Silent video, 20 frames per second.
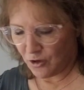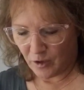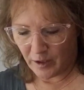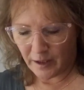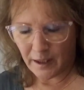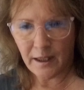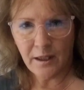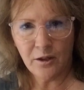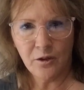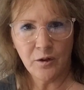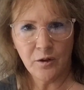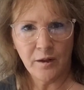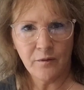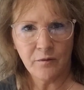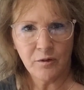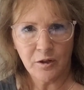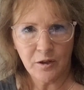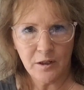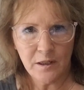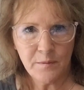I kind of do that for
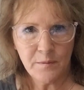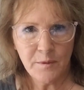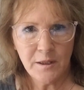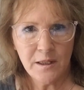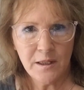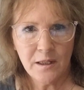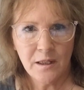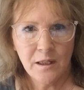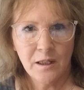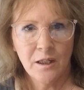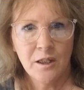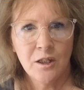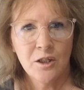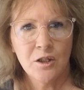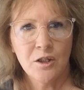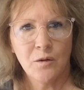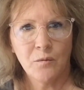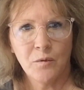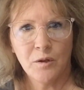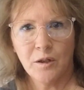Christmas, so
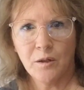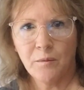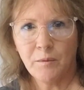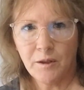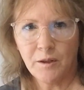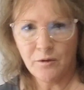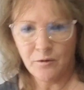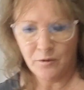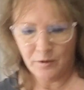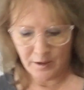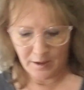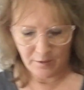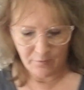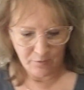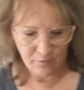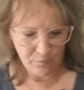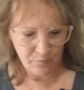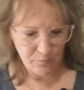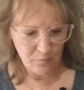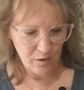I wondered about doing that
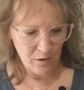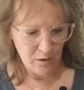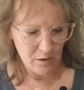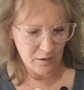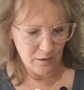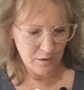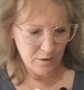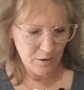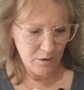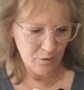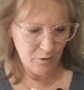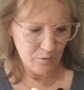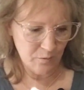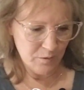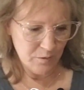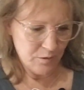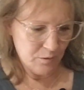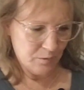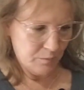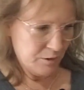for fall too.
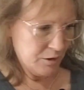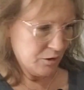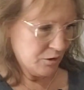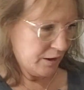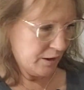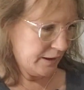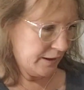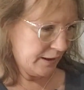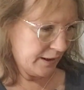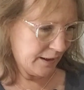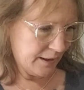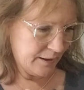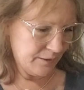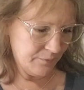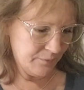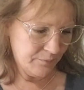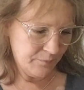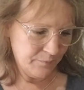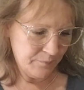So I'm going to try that.